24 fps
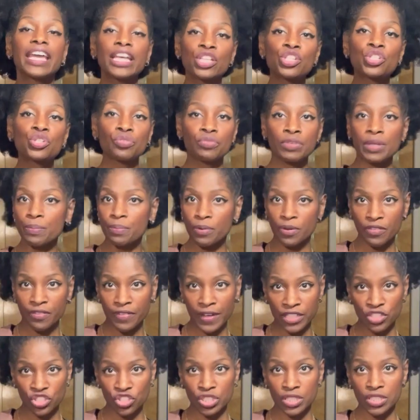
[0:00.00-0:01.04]
injury
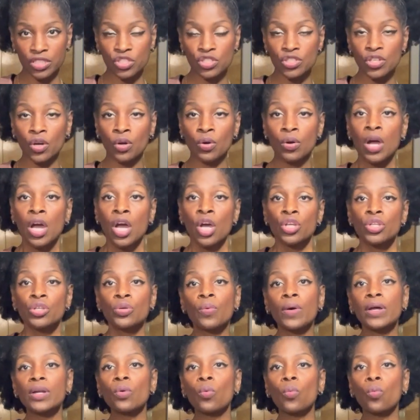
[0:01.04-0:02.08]
prevention. So you
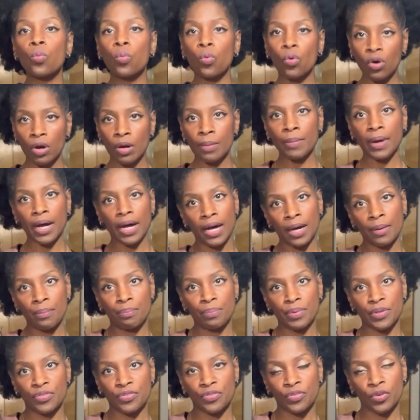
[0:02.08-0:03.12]
want to warm up
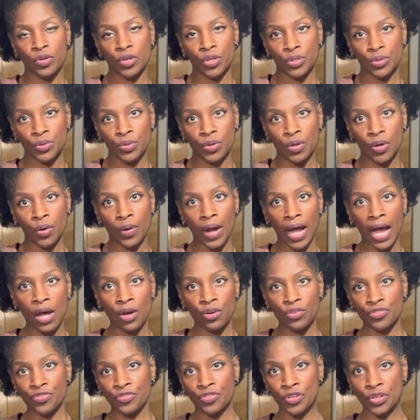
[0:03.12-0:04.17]
before you go
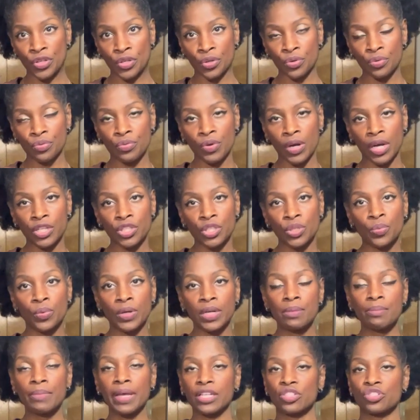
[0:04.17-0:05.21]
out for your run. You want
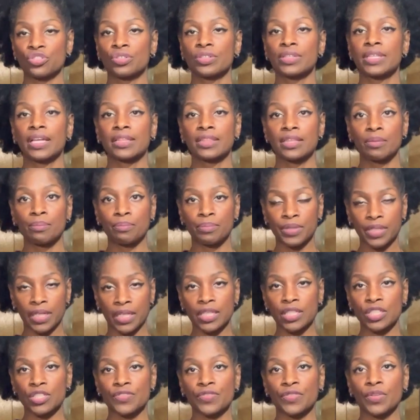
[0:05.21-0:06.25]
to make sure that the blood
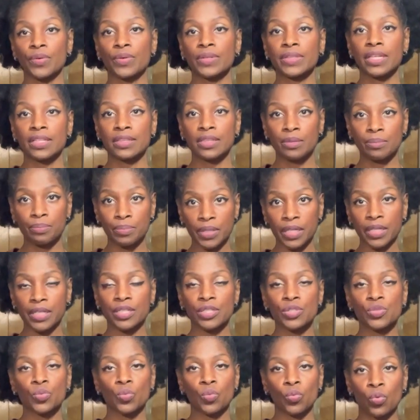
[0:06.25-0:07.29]
is flowing, that the blood
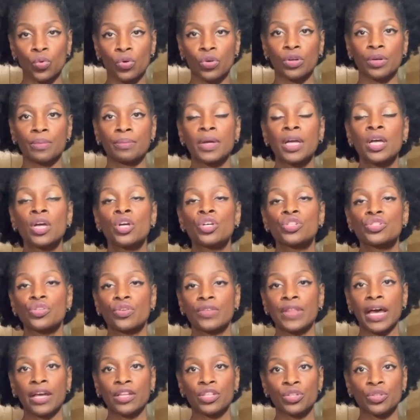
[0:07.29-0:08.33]
is warm, so
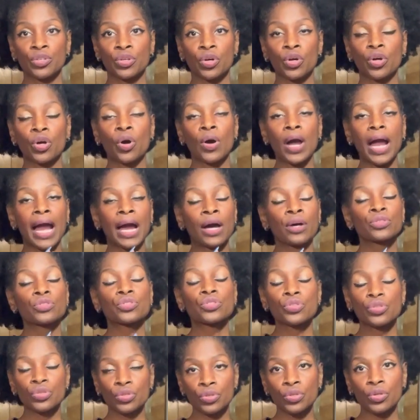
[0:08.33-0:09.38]
that you don't go out
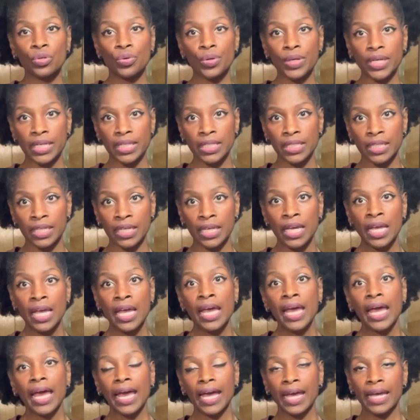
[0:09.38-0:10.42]
too quickly
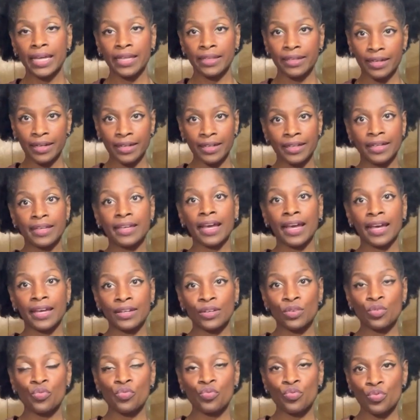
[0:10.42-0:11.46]
and again
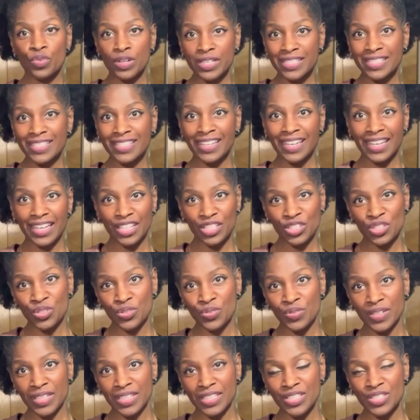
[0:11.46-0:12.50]
risk
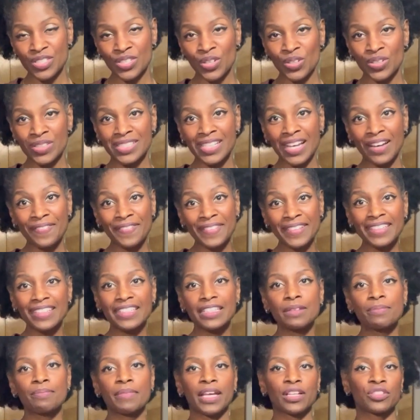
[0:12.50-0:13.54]
injury. So
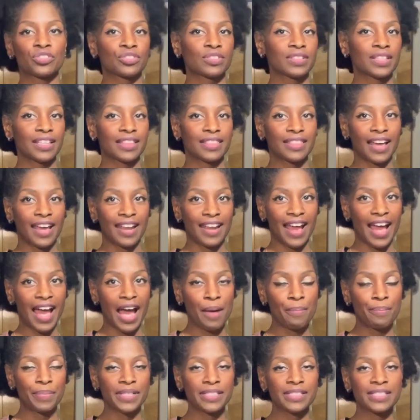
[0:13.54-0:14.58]
definitely make sure that that
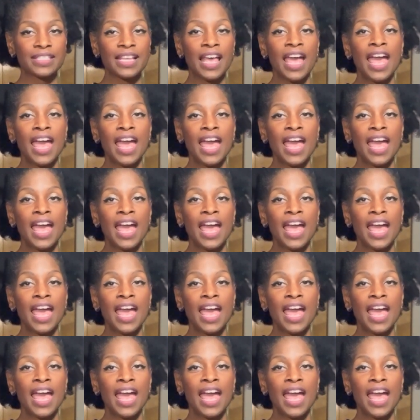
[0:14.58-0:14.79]
happens.